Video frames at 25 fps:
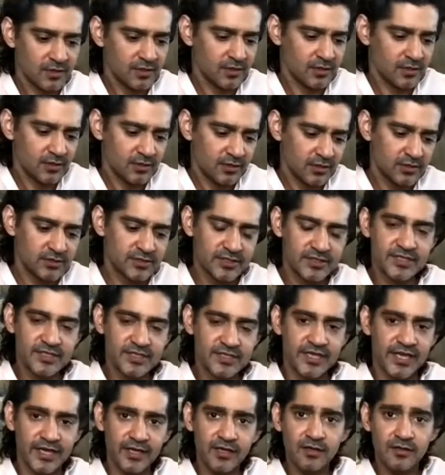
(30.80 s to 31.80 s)
there's this
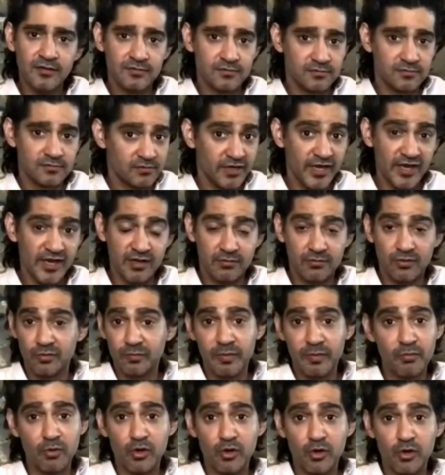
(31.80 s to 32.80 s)
kid, kid couldn't be
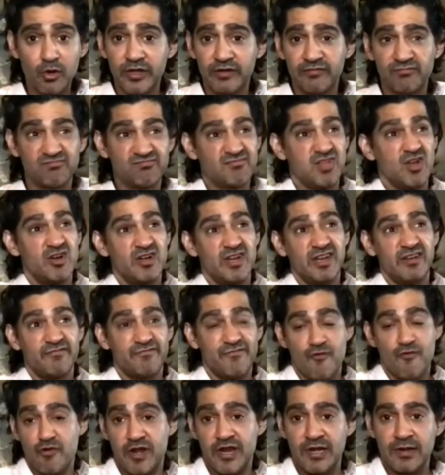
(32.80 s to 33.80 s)
more than 13,
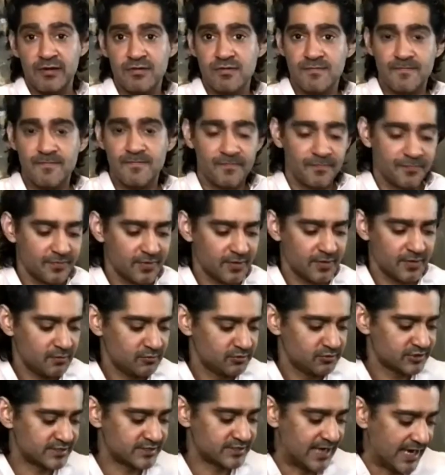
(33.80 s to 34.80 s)
14,
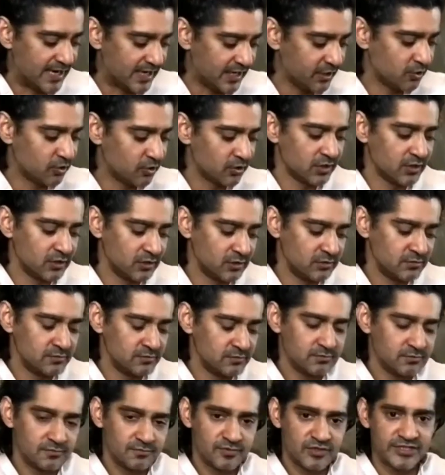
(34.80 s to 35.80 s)
standing on a
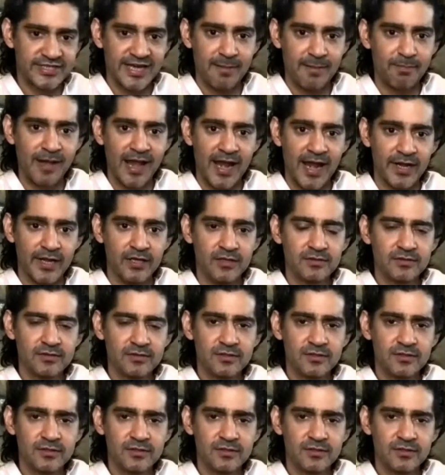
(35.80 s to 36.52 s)
step ladder.